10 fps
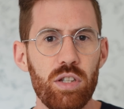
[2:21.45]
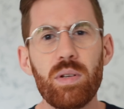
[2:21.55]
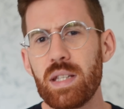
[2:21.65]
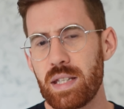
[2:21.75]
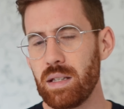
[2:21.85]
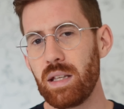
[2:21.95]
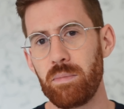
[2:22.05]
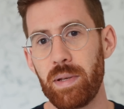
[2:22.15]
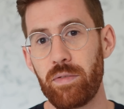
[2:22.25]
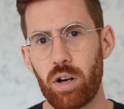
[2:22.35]
You can see a little
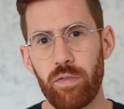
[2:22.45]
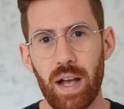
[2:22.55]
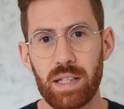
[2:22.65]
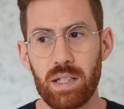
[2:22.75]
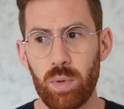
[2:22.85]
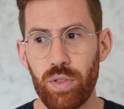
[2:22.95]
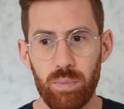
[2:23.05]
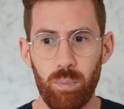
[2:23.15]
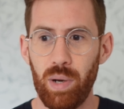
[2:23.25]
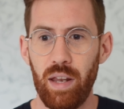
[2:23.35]
bit of artifacting with
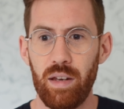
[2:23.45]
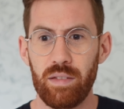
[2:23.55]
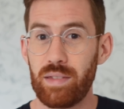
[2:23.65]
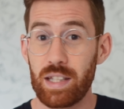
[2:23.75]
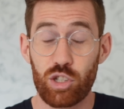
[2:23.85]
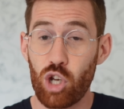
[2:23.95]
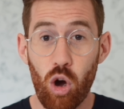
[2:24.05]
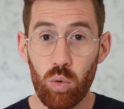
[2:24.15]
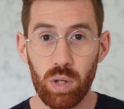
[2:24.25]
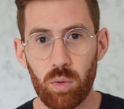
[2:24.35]
it, but that's
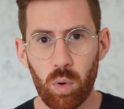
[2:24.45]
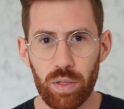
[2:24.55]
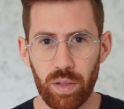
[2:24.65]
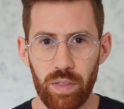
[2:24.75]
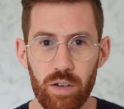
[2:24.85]
totally worth it.